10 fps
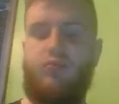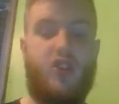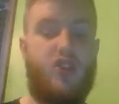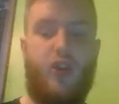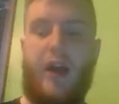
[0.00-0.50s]

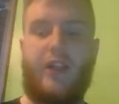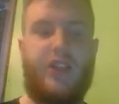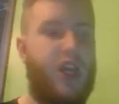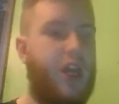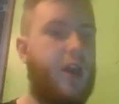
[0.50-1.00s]

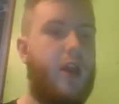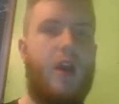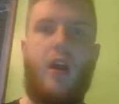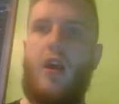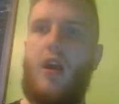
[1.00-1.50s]
Jirachi,
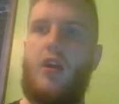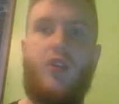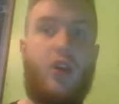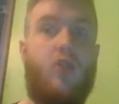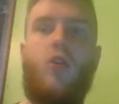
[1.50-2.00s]

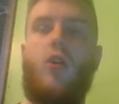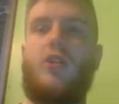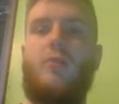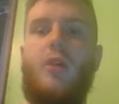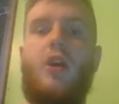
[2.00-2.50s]

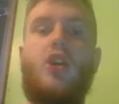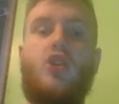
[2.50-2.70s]
Necrozma.